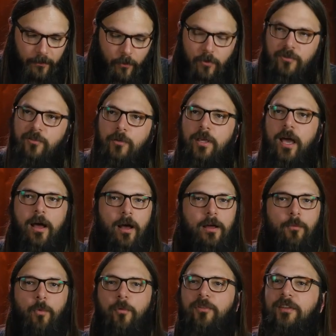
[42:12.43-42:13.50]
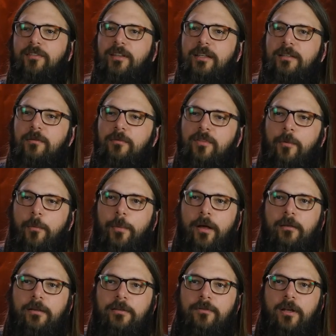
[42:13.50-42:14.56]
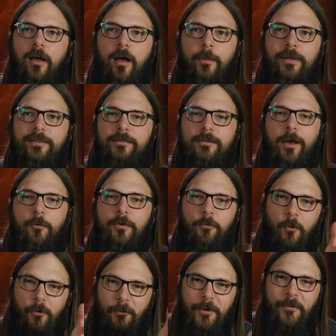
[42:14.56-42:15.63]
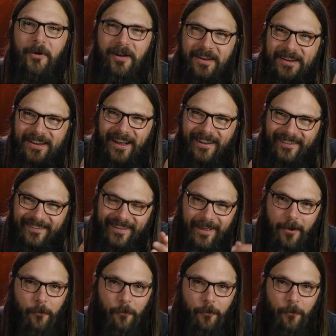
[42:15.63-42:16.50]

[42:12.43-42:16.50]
So yeah, what was I saying? Something about leaving comments? Yeah, we want to know.